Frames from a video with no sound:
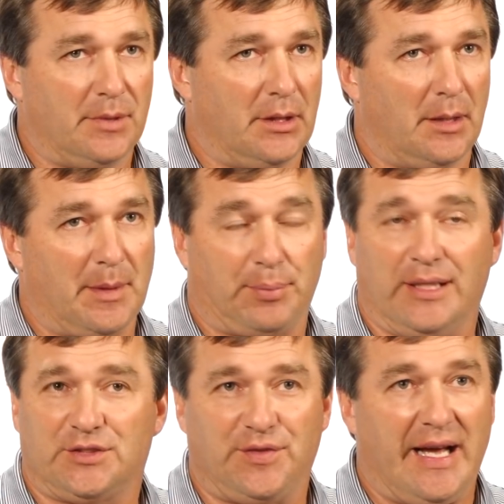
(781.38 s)
He
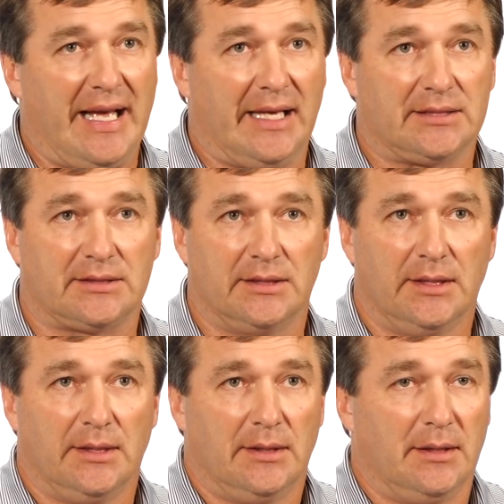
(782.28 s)
plays fast.
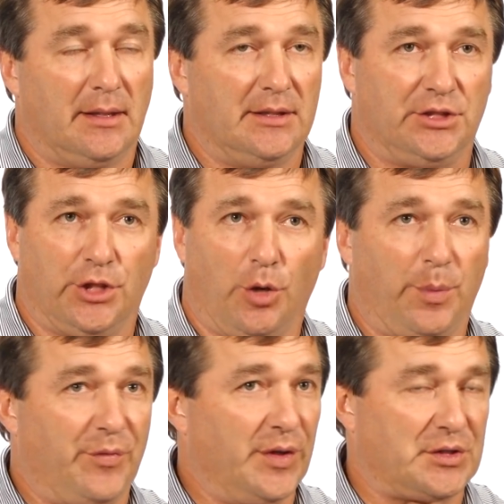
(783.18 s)
He's a good
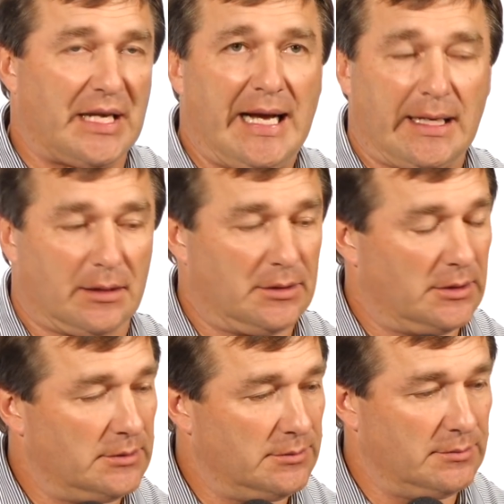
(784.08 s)
open field
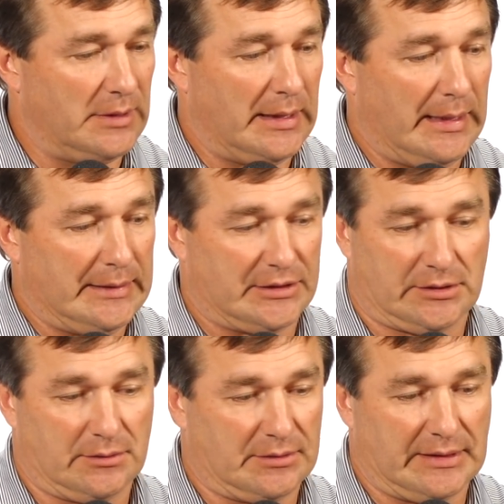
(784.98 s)
tackler. I
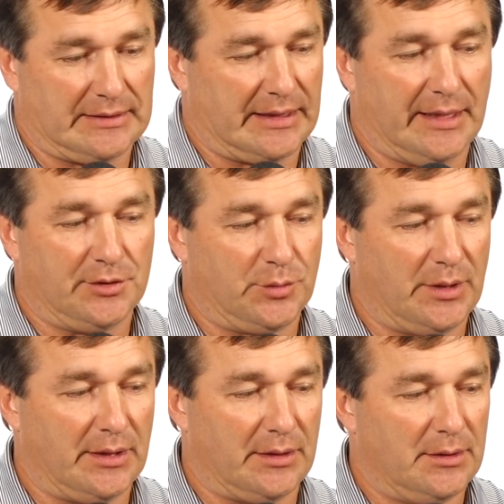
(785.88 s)
just think the kid's
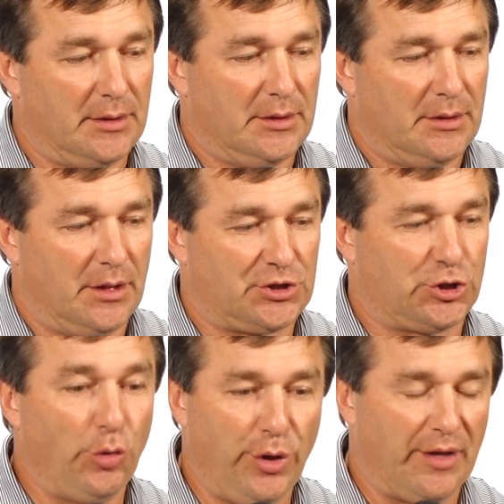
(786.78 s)
really a
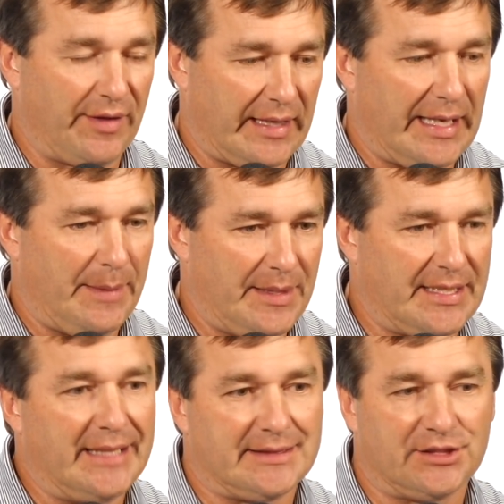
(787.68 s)
student of the game. He
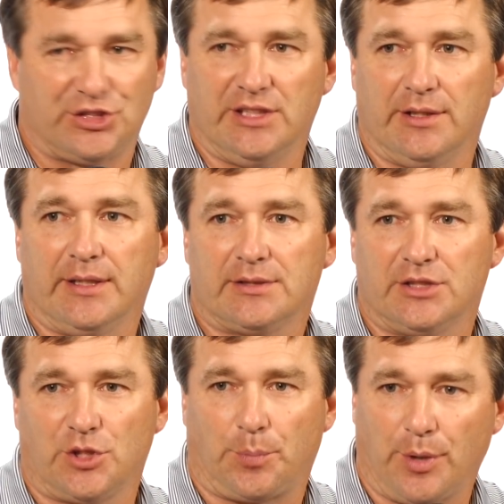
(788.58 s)
takes it serious.
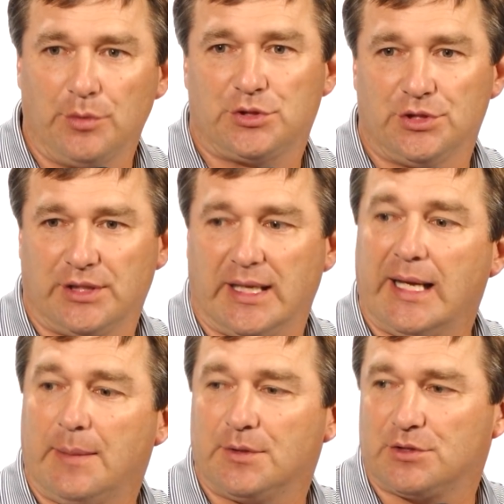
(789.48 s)
His approach to the
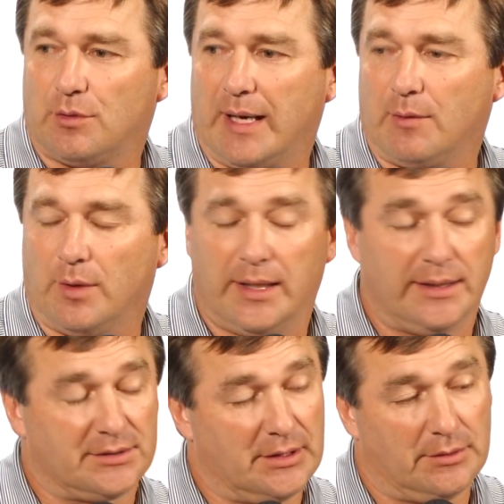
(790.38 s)
game is the right
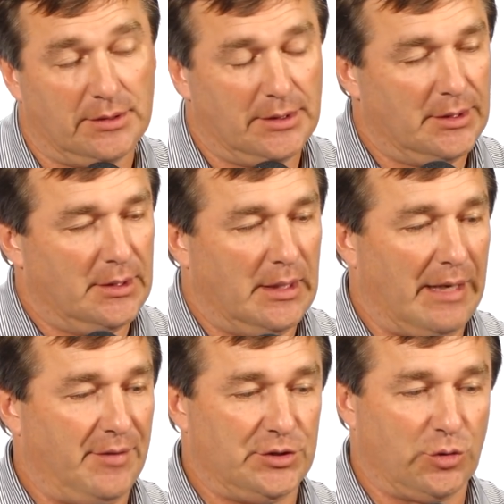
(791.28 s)
way. So
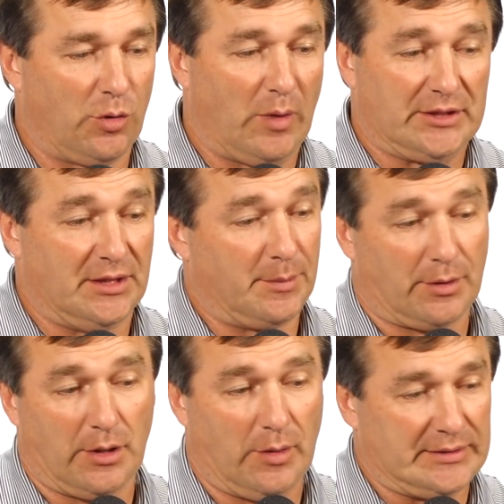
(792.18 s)
I've enjoyed watching him
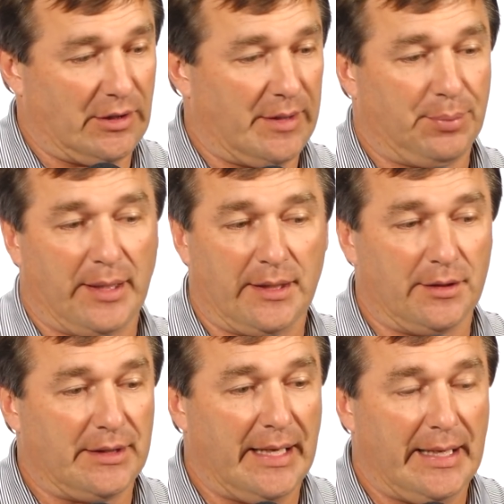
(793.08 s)
grow. I thought he played a
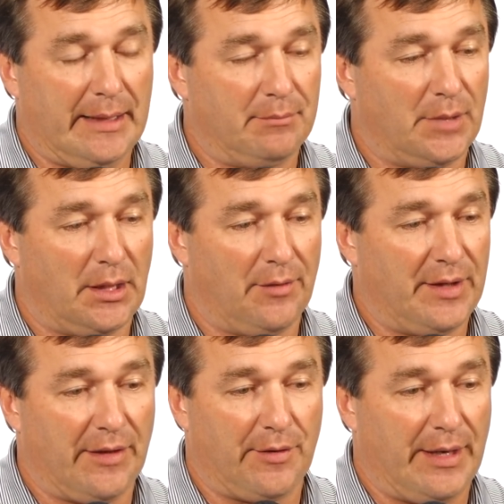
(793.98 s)
good game
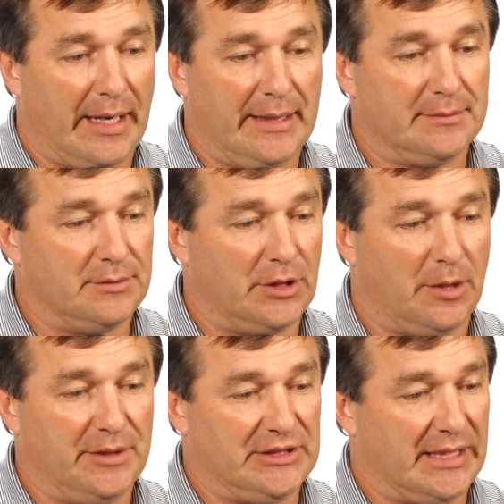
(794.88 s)
the other night.
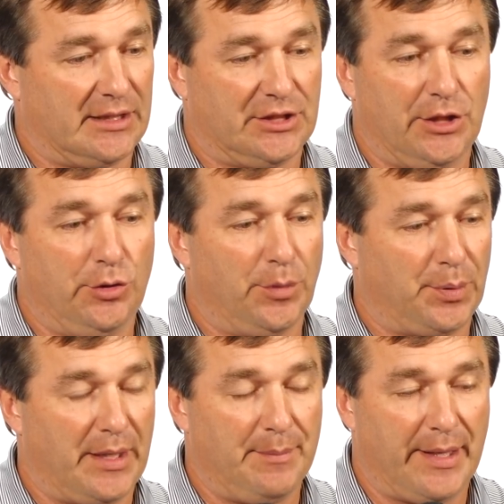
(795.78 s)
He's got to continue to
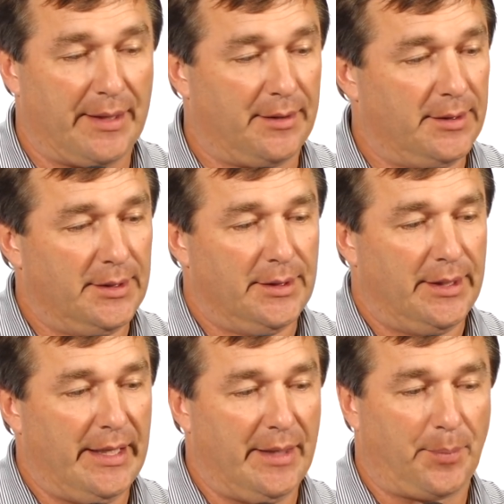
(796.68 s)
play better
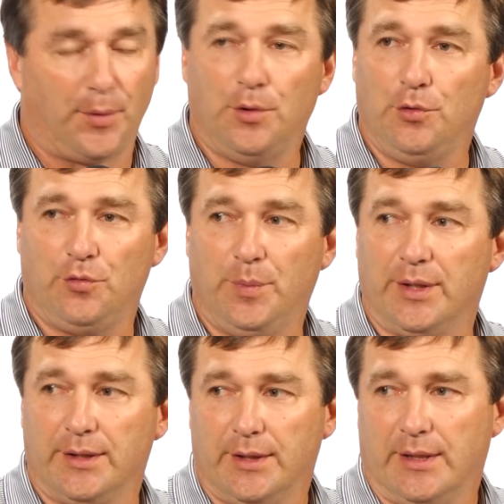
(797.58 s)
and improve,
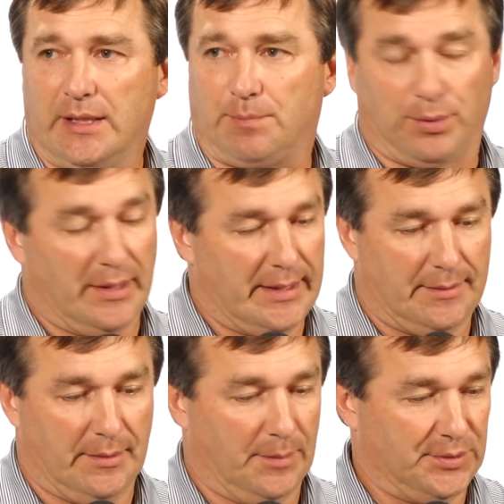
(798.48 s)
but he played
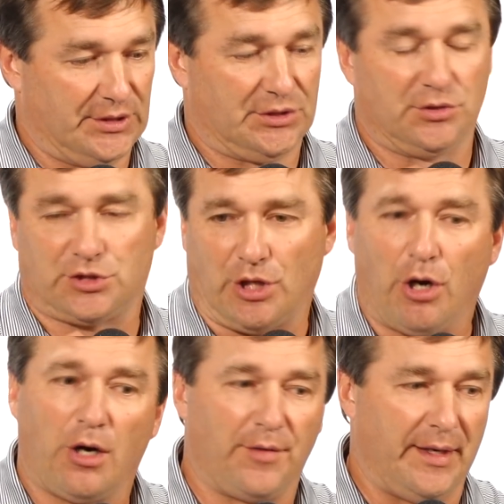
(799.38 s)
a position
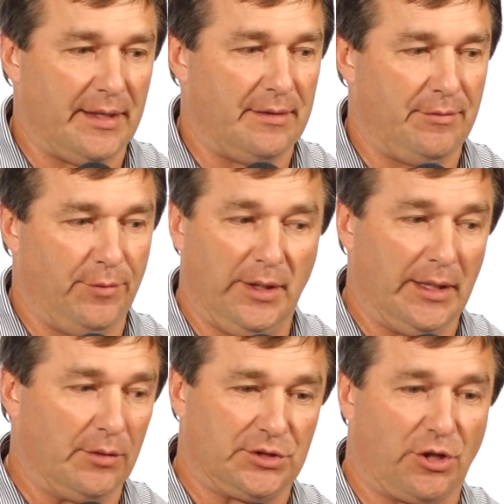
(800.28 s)
star that he really
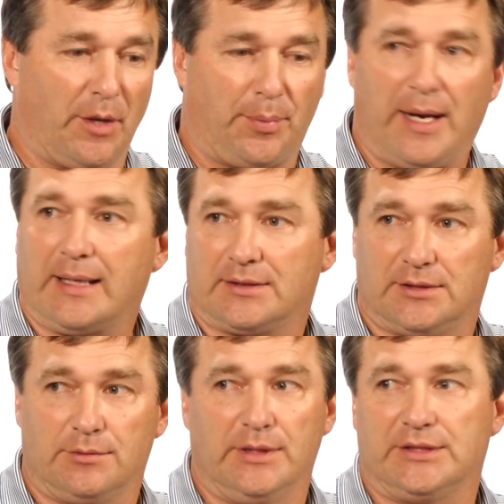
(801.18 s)
only started
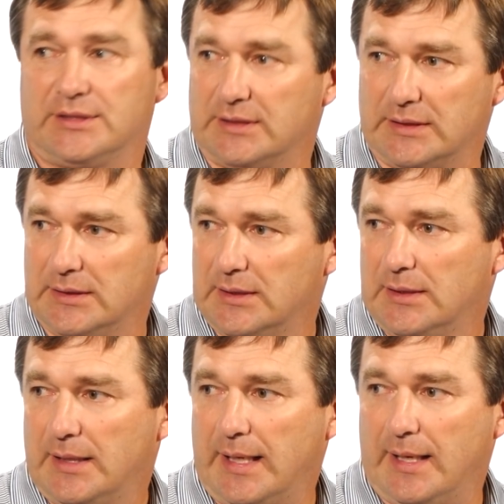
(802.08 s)
practicing recently.
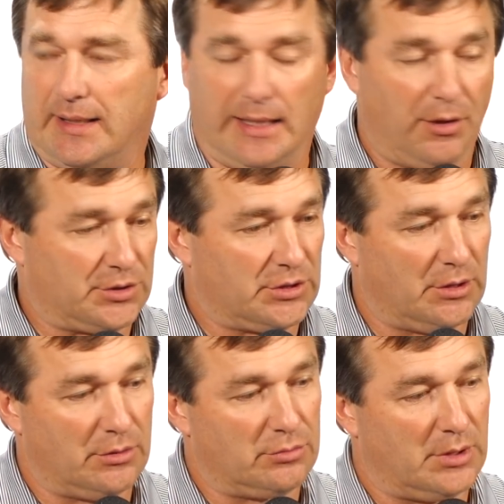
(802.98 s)
And he
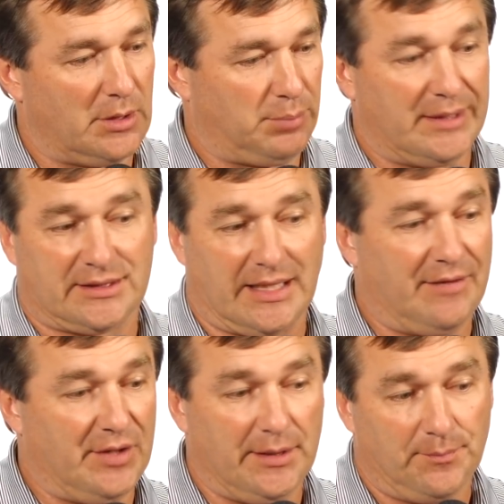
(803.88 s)
also played
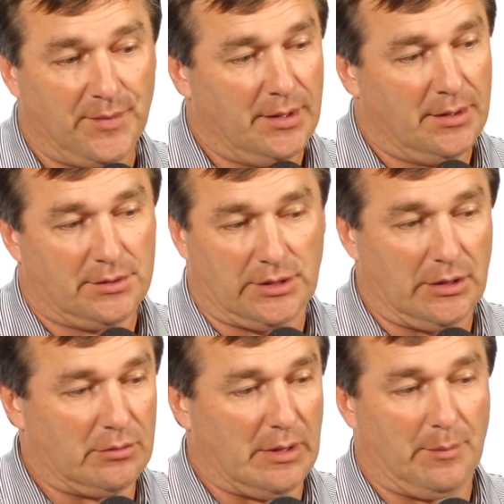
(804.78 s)
safety.
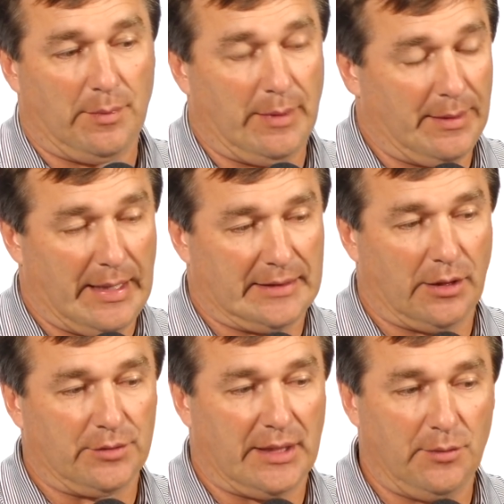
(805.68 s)
So I
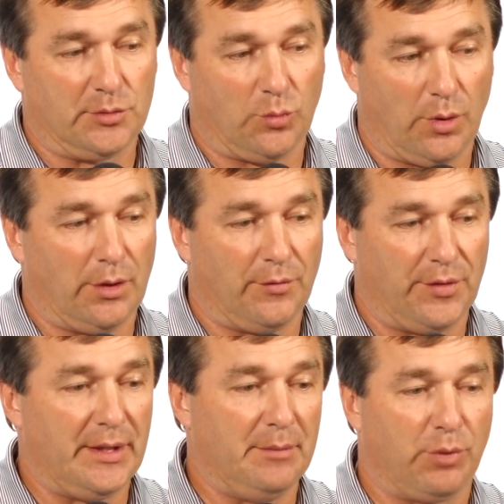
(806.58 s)
thought that he was one of
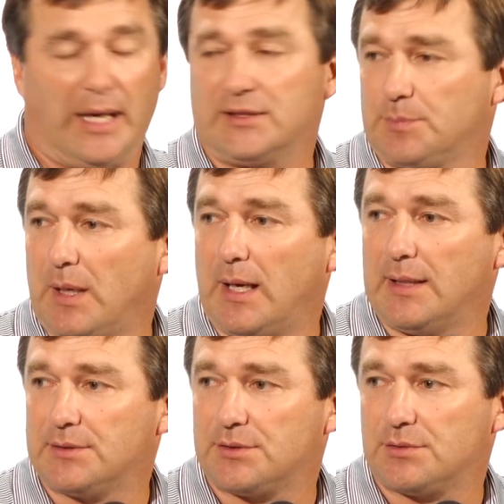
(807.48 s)
the bright
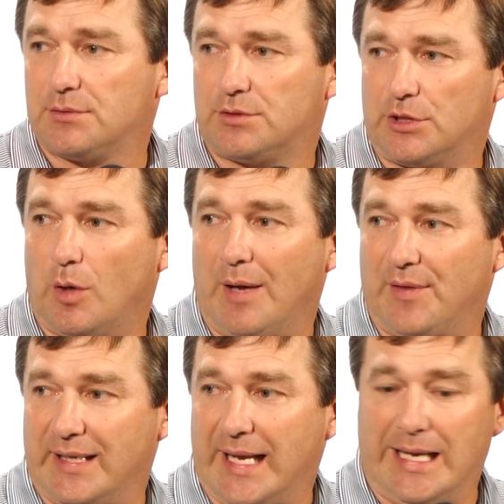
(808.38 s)
spots to go out
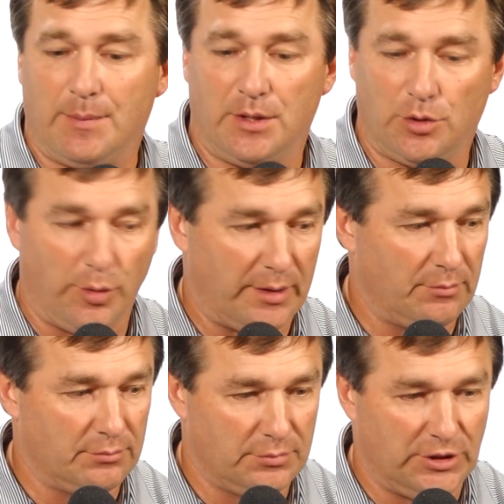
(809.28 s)
in the game and do it,
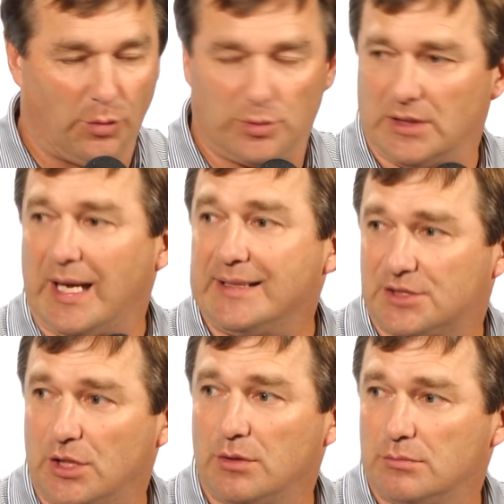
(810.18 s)
you know, with the
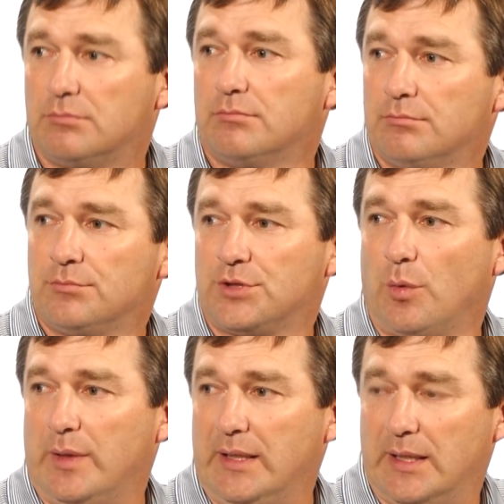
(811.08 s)
lights on. So
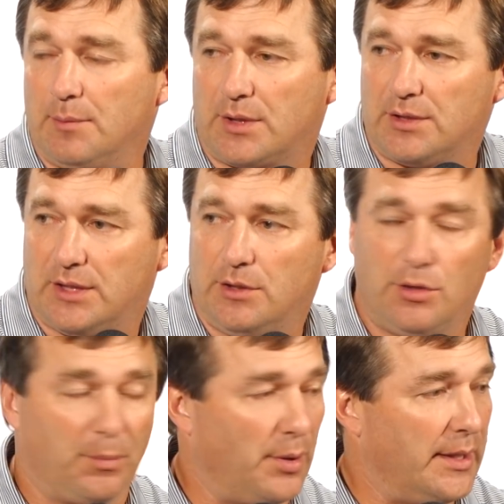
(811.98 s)
we need him to continue
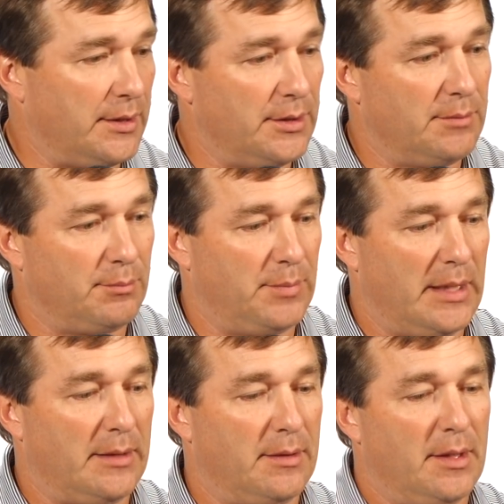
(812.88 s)
to play good
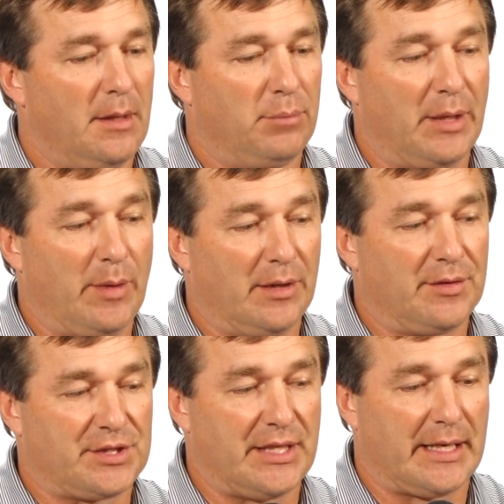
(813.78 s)
and play well in
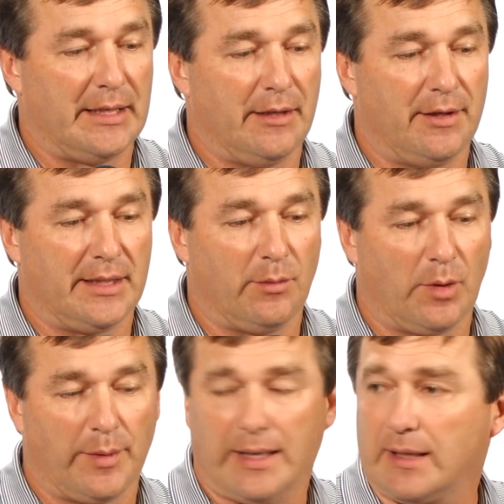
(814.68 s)
the secondary and get
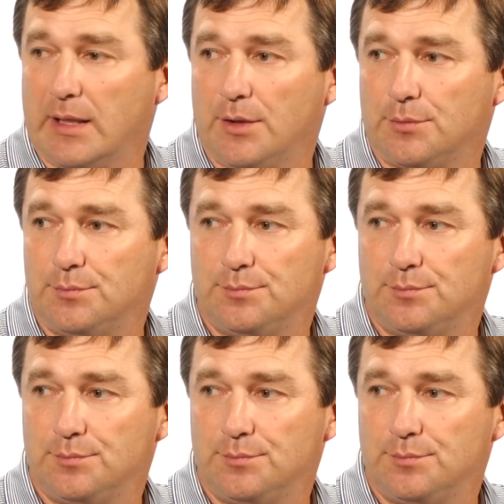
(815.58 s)
where we got to go.